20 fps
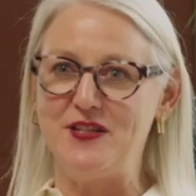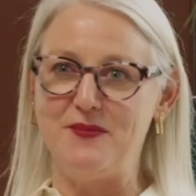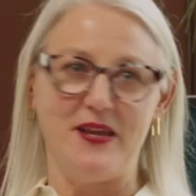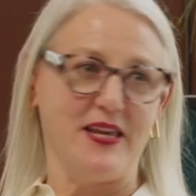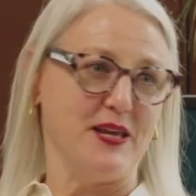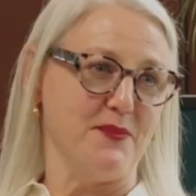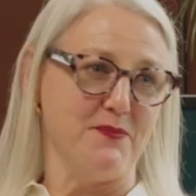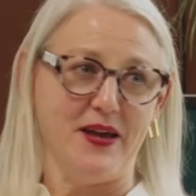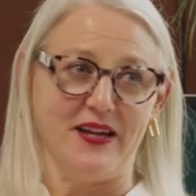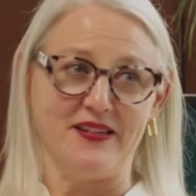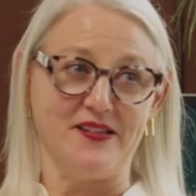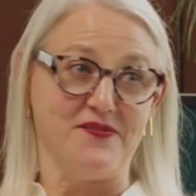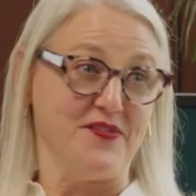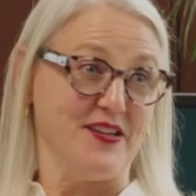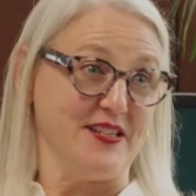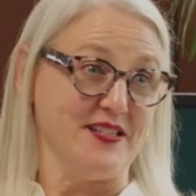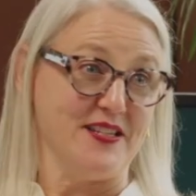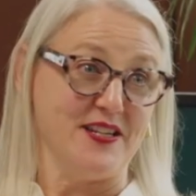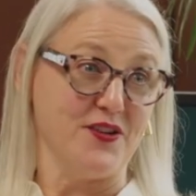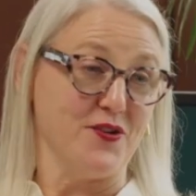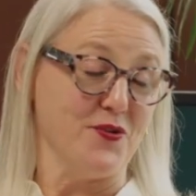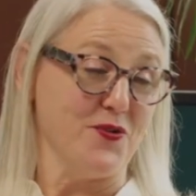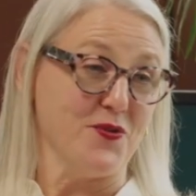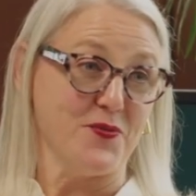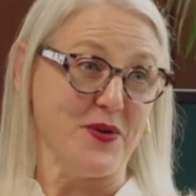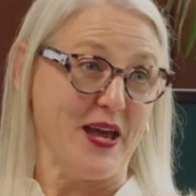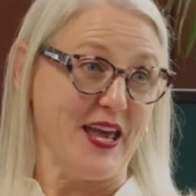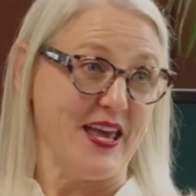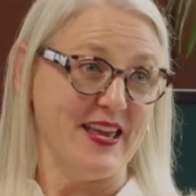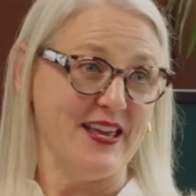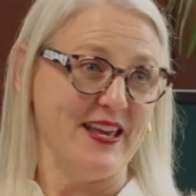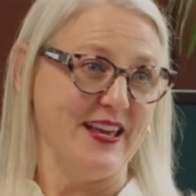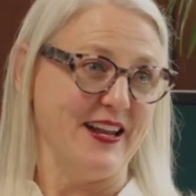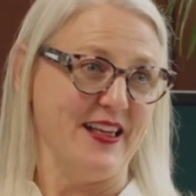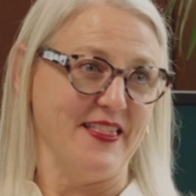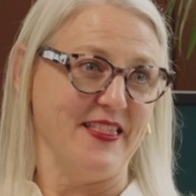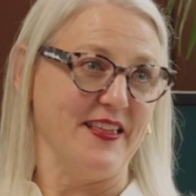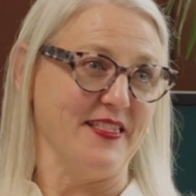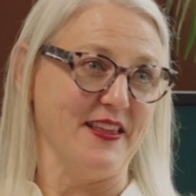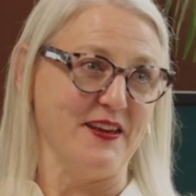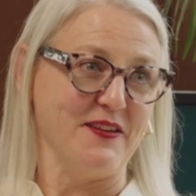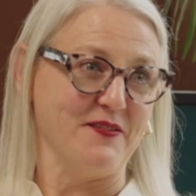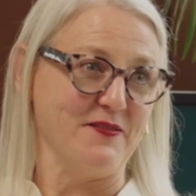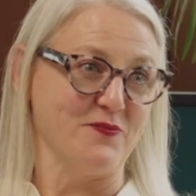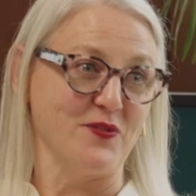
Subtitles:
to make impact investing go away, and I think that